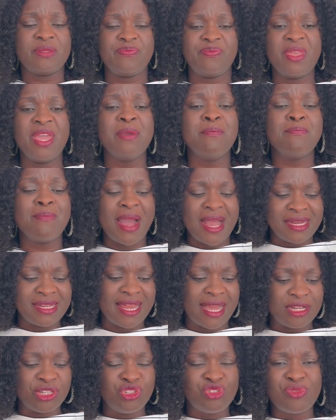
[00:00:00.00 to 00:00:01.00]
a man
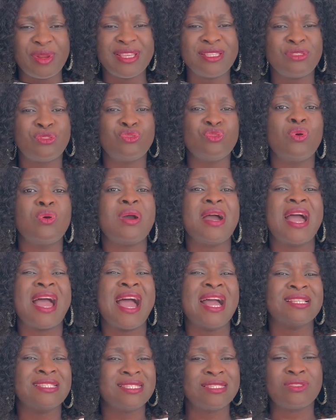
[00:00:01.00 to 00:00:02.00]
that dressed so
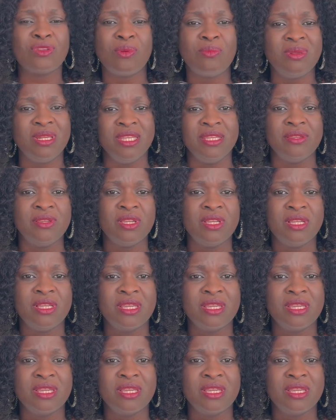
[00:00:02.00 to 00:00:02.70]
handsomely,